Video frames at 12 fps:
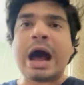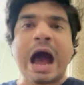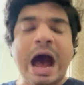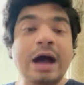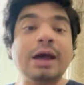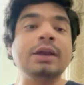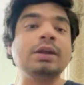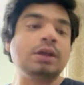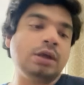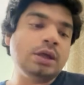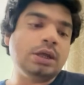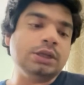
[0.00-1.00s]
are
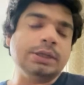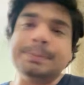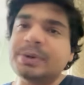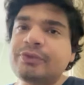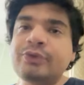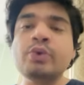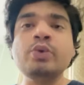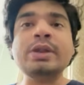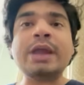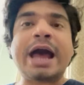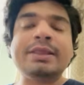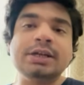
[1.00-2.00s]
the
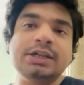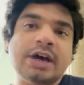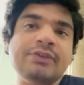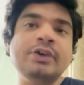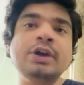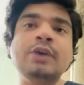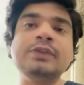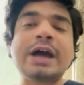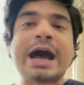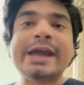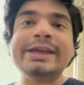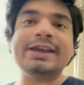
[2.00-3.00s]
buffoon and the duffer of the
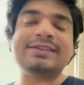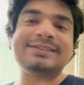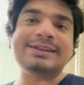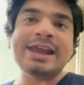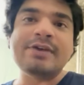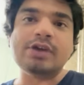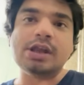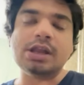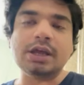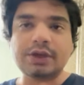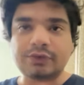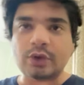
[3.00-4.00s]
highest level
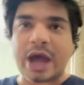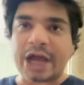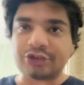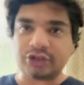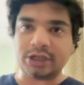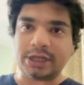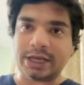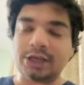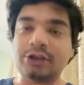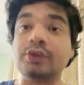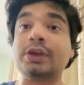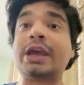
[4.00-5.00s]
if you actually
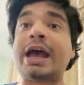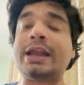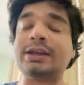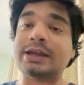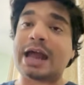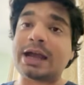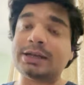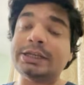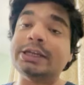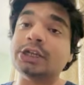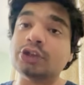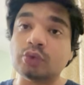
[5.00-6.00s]
think you can crack
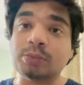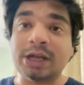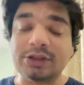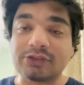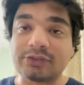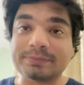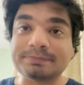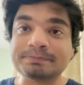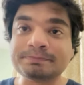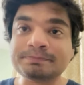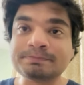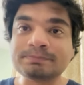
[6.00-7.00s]
NEET in 2 months.
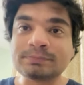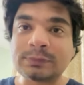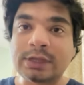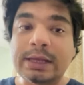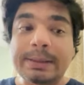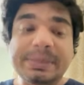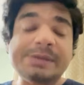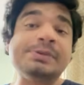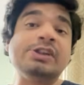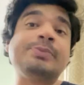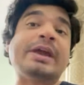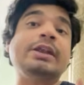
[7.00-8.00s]

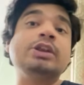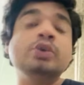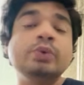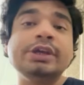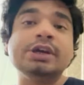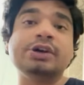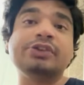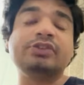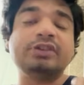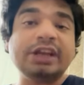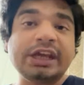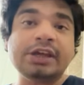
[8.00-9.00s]
People spend 2 years,
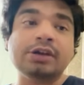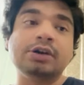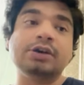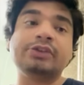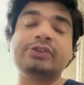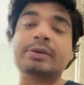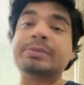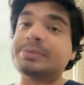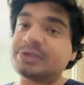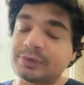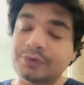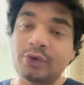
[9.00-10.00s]
3 years,
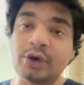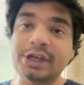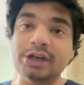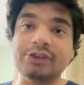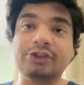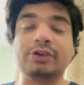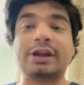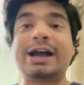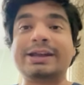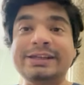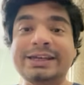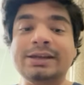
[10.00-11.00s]
sometimes even 4 years to
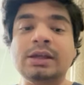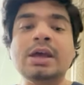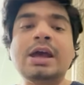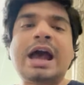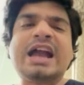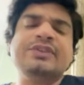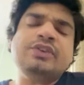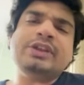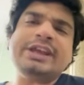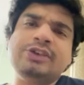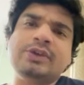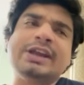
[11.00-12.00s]
crack NEET. And if you
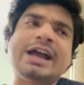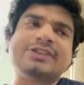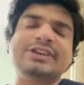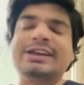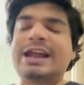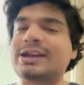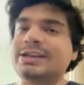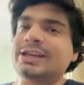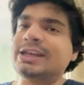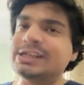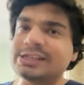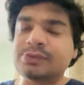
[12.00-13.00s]
think you can actually crack
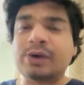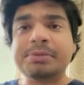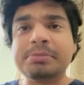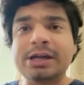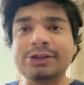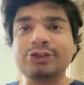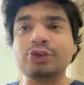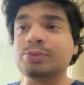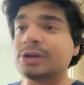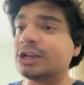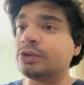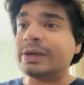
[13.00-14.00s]
NEET in 1 month, 2
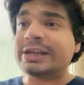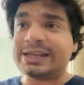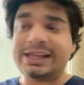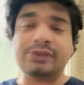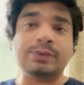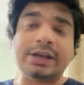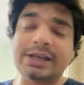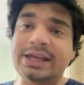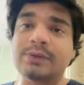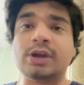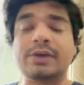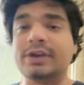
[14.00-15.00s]
months, 20 days, 1
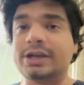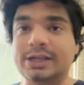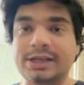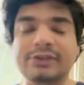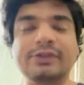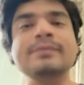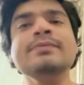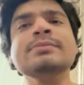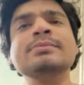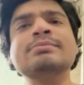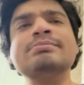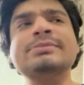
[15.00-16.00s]
day, whatever it
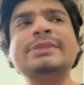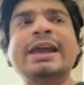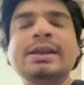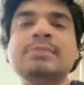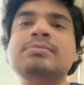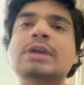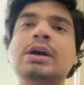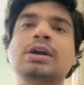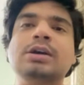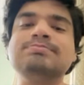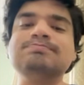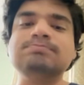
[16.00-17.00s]
is, then
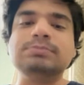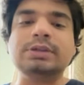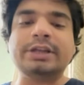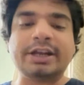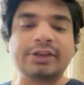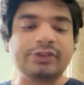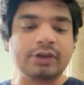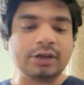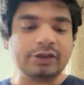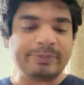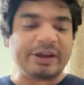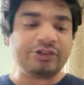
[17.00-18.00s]
there is
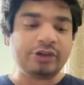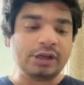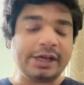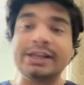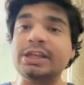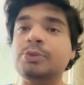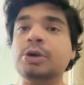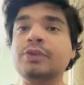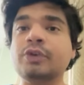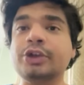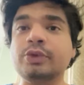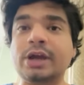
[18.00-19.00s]
a special Hindi word
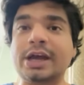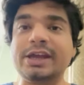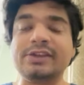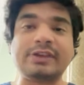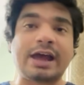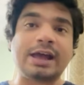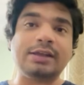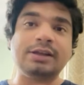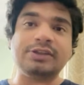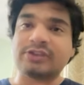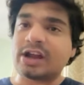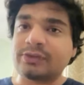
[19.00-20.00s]
for you guys, and
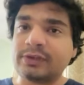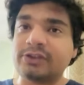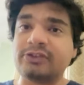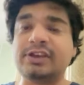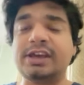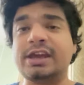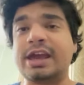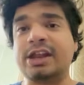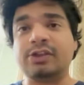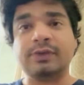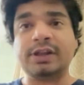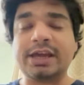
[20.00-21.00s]
it starts with C,
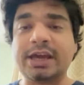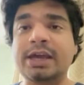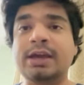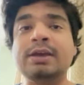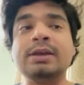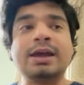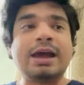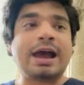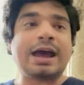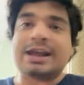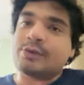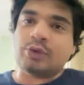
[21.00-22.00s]
ends with A,
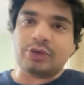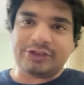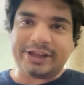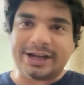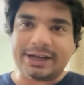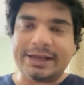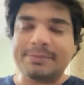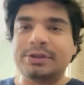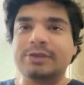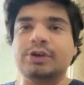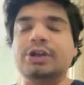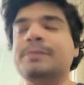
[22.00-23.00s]
and I won't say that
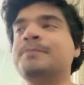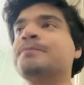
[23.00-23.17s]
name word.